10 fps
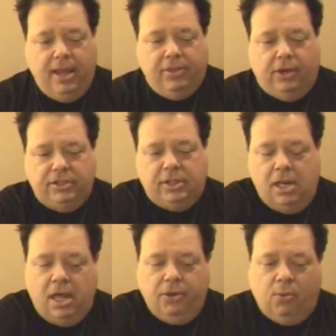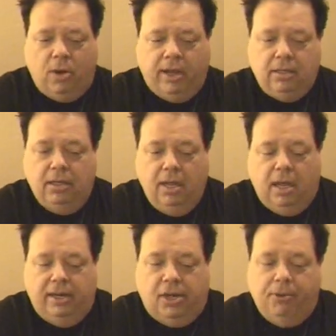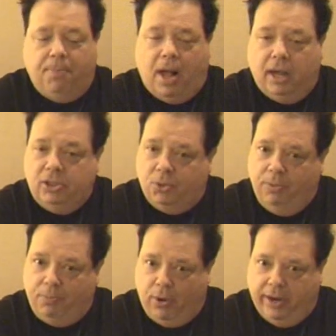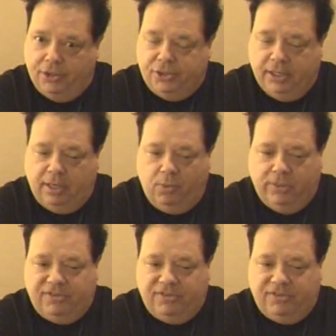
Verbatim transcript: There is another one, another box with prayers in it,